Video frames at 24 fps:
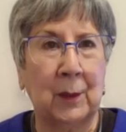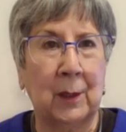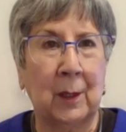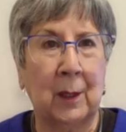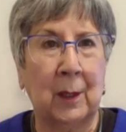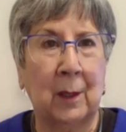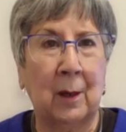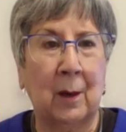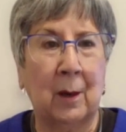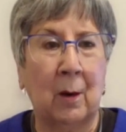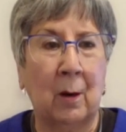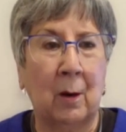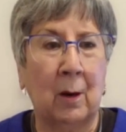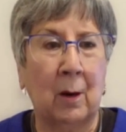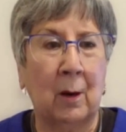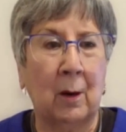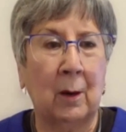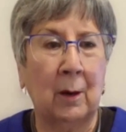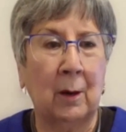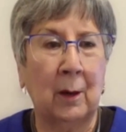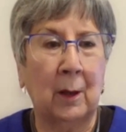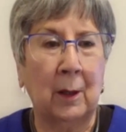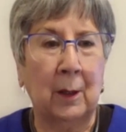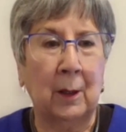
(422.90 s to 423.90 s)
that
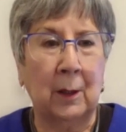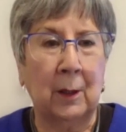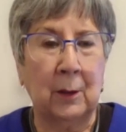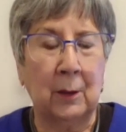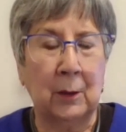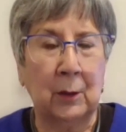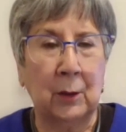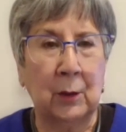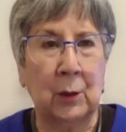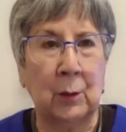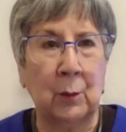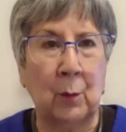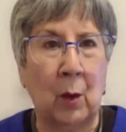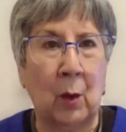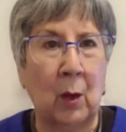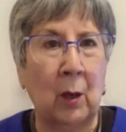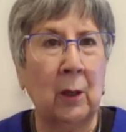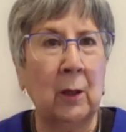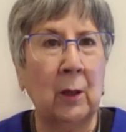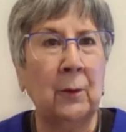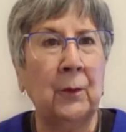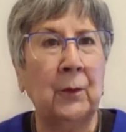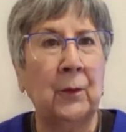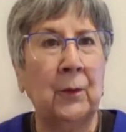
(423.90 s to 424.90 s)
are
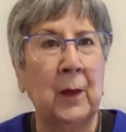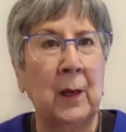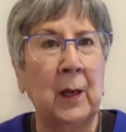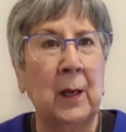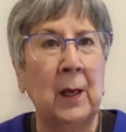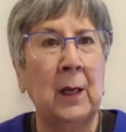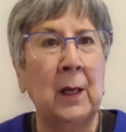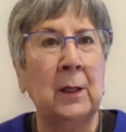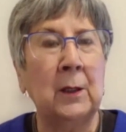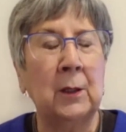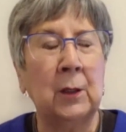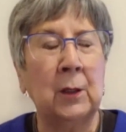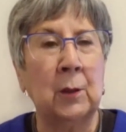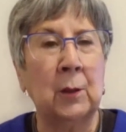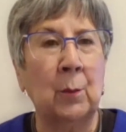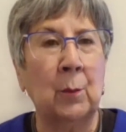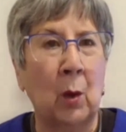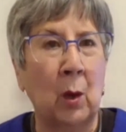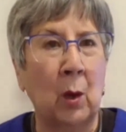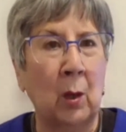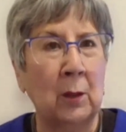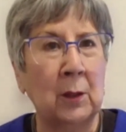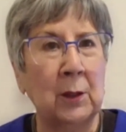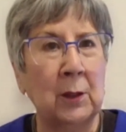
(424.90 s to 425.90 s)
smaller fee,
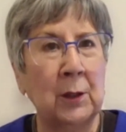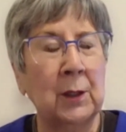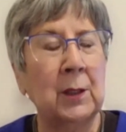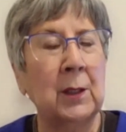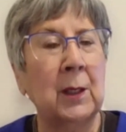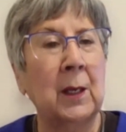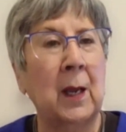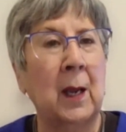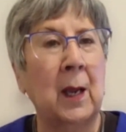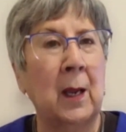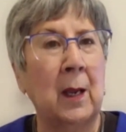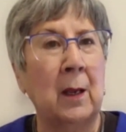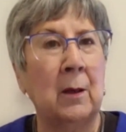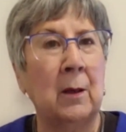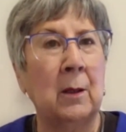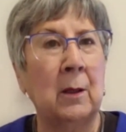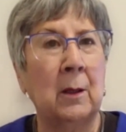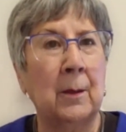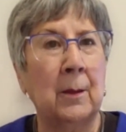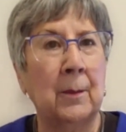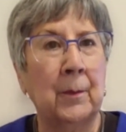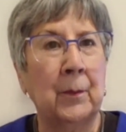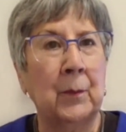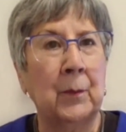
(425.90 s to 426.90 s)
smaller
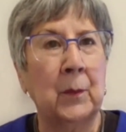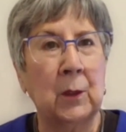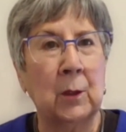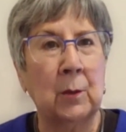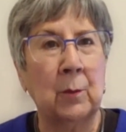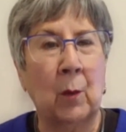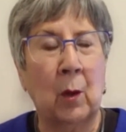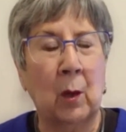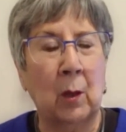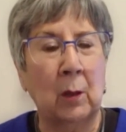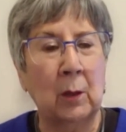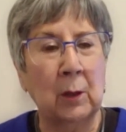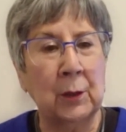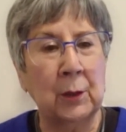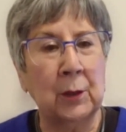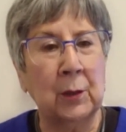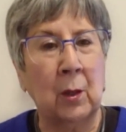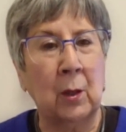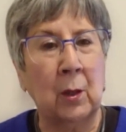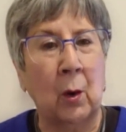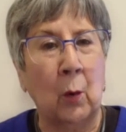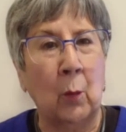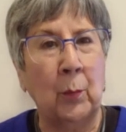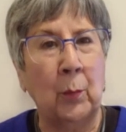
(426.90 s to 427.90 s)
scale, smaller
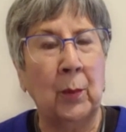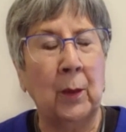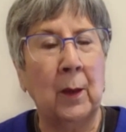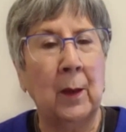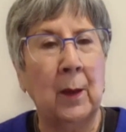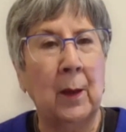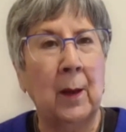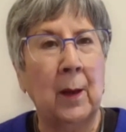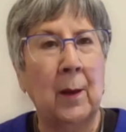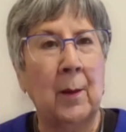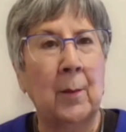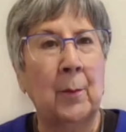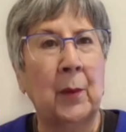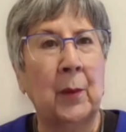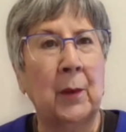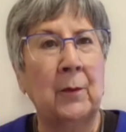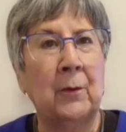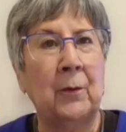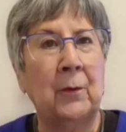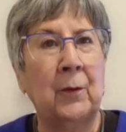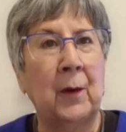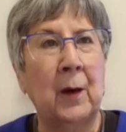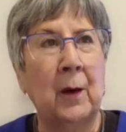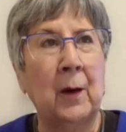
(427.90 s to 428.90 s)
scope, but
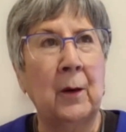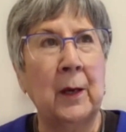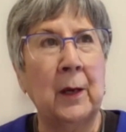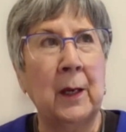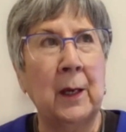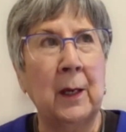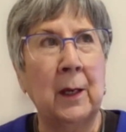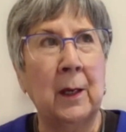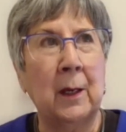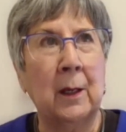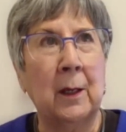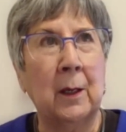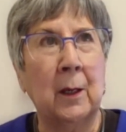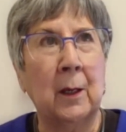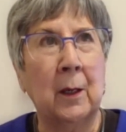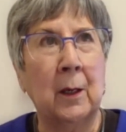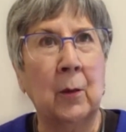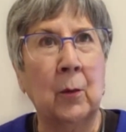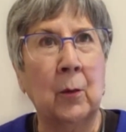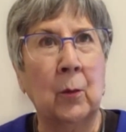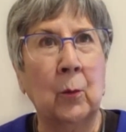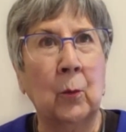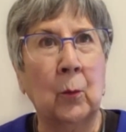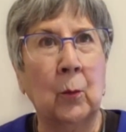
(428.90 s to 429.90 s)
very
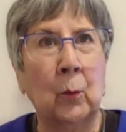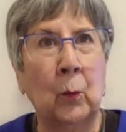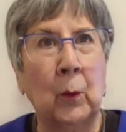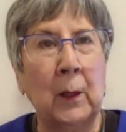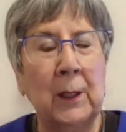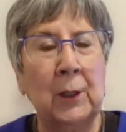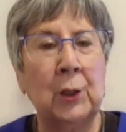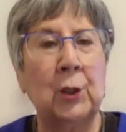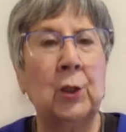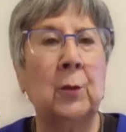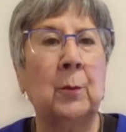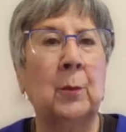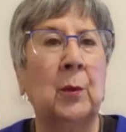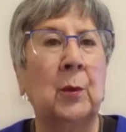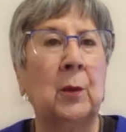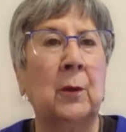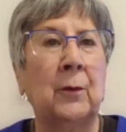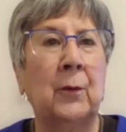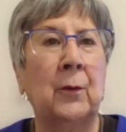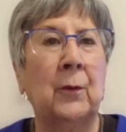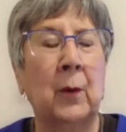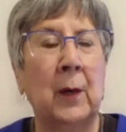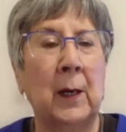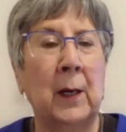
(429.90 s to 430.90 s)
reachable
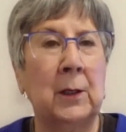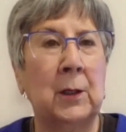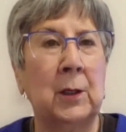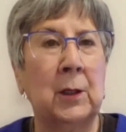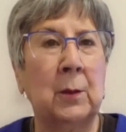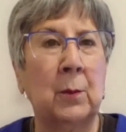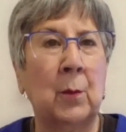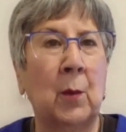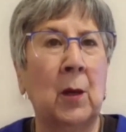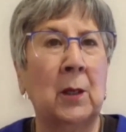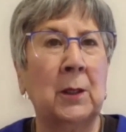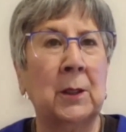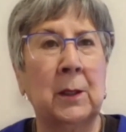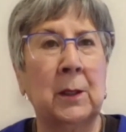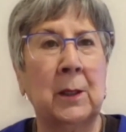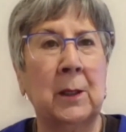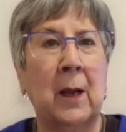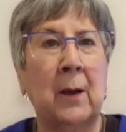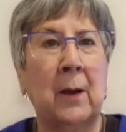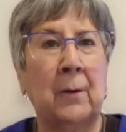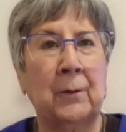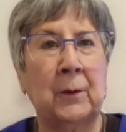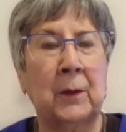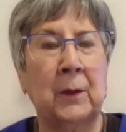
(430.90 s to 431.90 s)
for a small
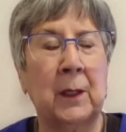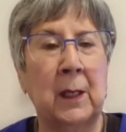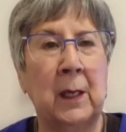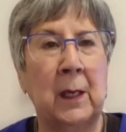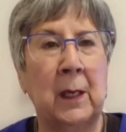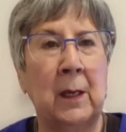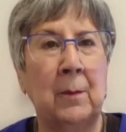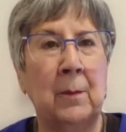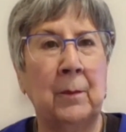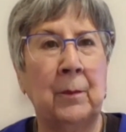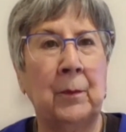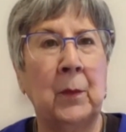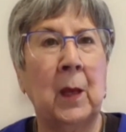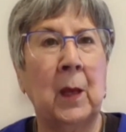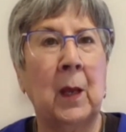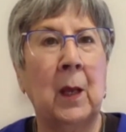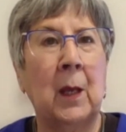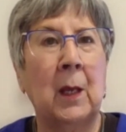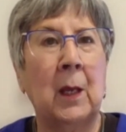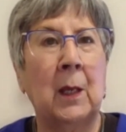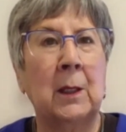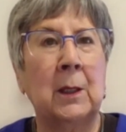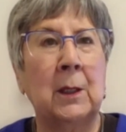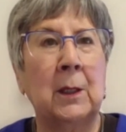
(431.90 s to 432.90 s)
staff team
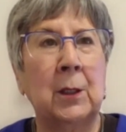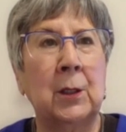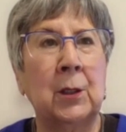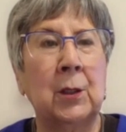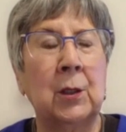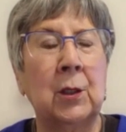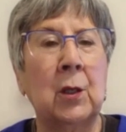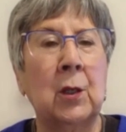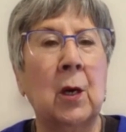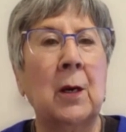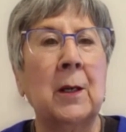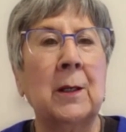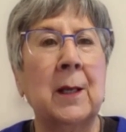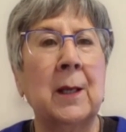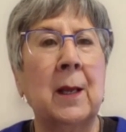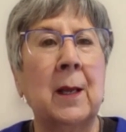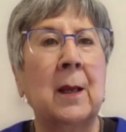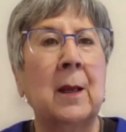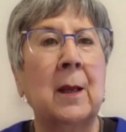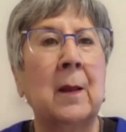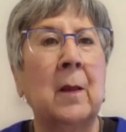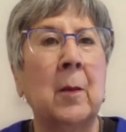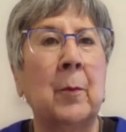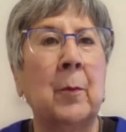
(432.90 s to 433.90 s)
to start
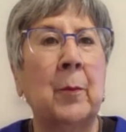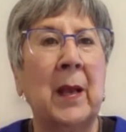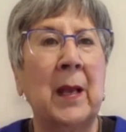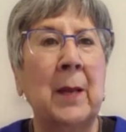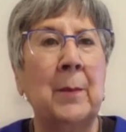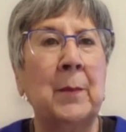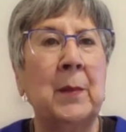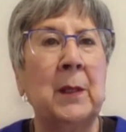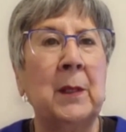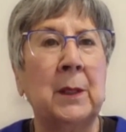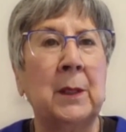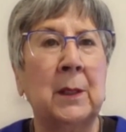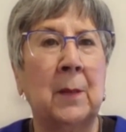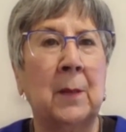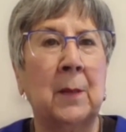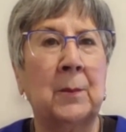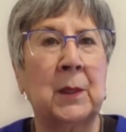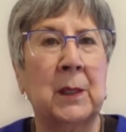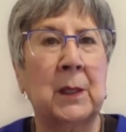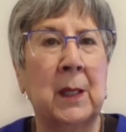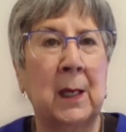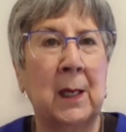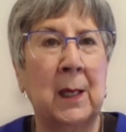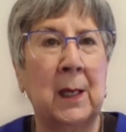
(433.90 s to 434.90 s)
taking the baby
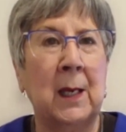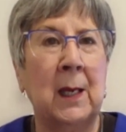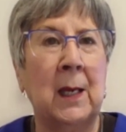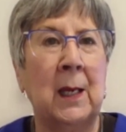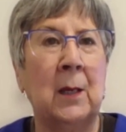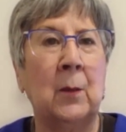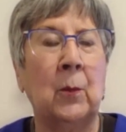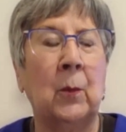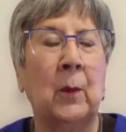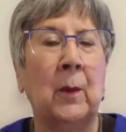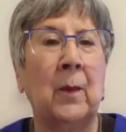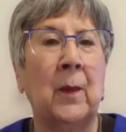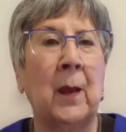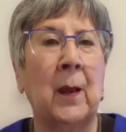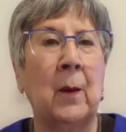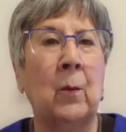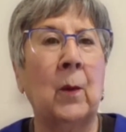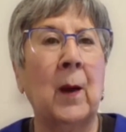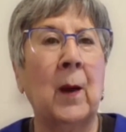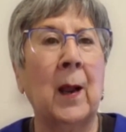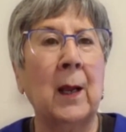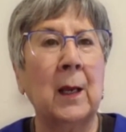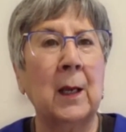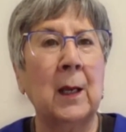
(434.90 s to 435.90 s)
steps they need when they
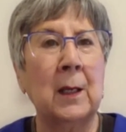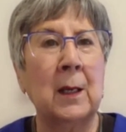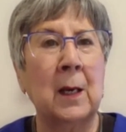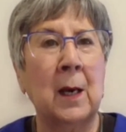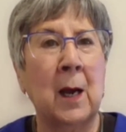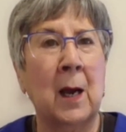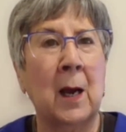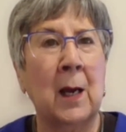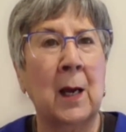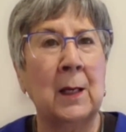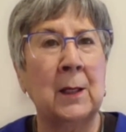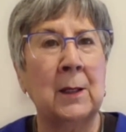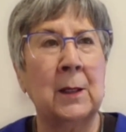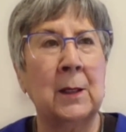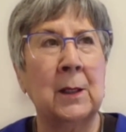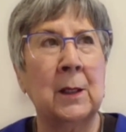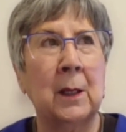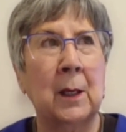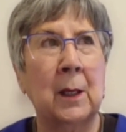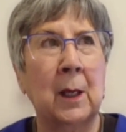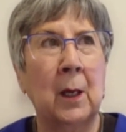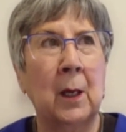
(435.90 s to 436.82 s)
recognize